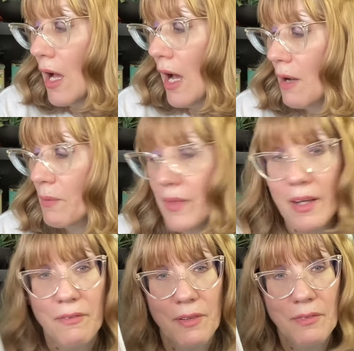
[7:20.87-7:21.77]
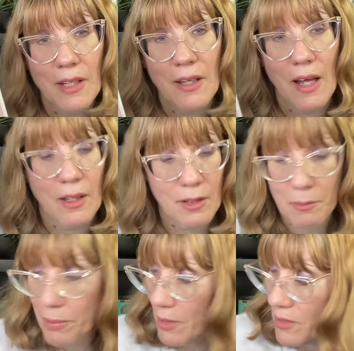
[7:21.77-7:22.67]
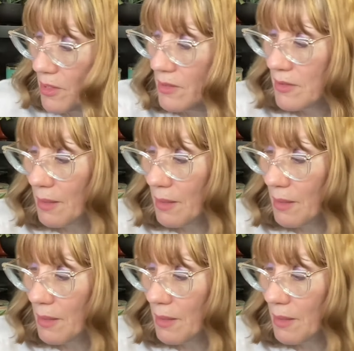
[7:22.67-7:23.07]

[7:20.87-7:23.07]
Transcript: uh, with any $15 purchase.